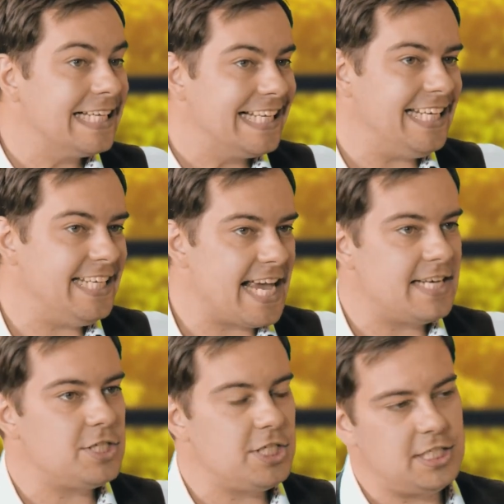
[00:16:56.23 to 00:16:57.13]
clean
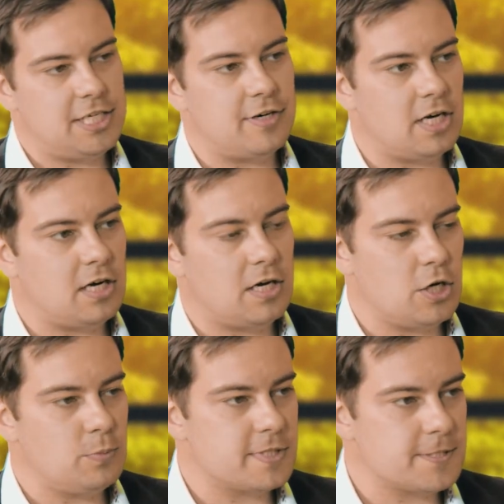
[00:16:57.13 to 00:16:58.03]
energy nearer our
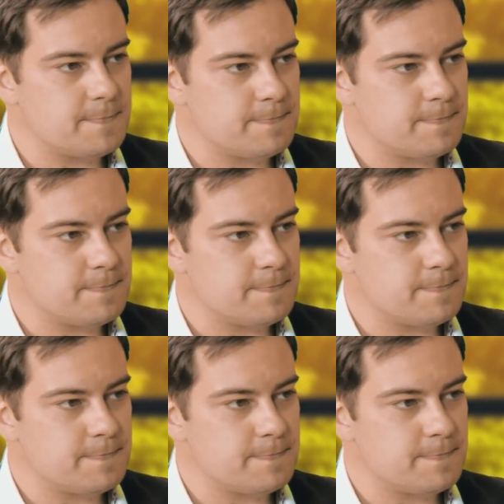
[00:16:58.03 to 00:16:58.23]
homes?